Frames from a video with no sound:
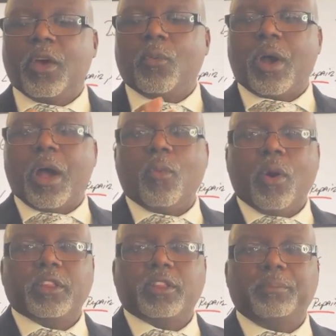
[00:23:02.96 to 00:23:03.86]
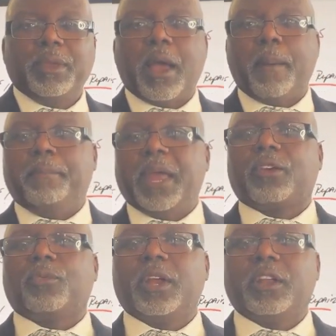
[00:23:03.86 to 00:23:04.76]
where I wanted to be a
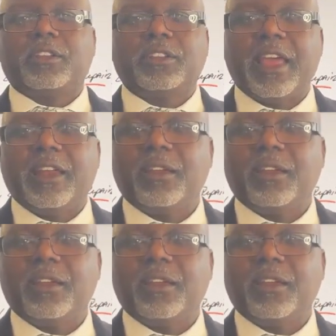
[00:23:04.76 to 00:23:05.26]
big real estate